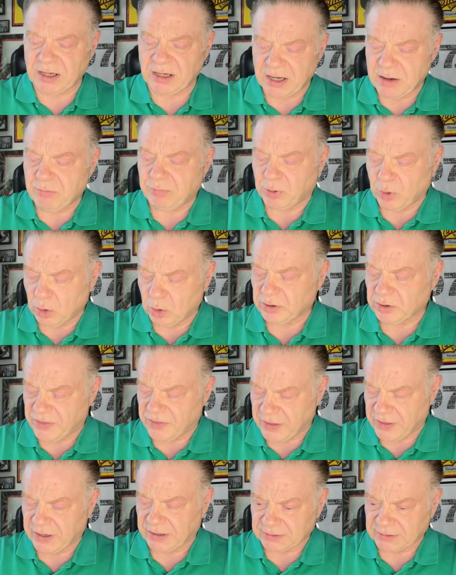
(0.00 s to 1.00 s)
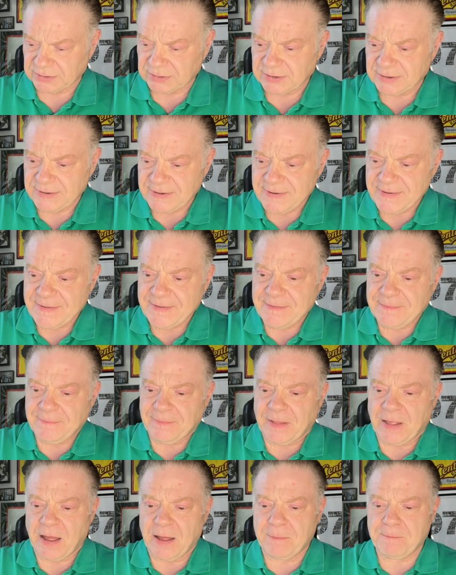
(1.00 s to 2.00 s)
an important thing.
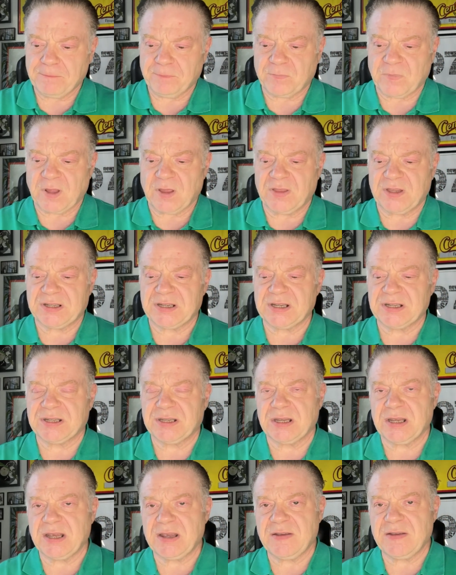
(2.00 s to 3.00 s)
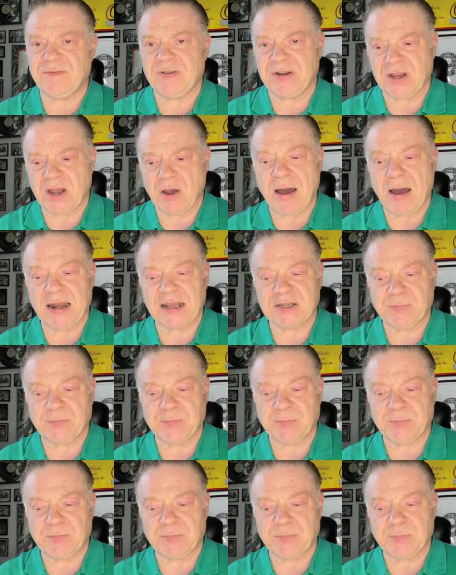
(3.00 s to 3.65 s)
This is the video Alex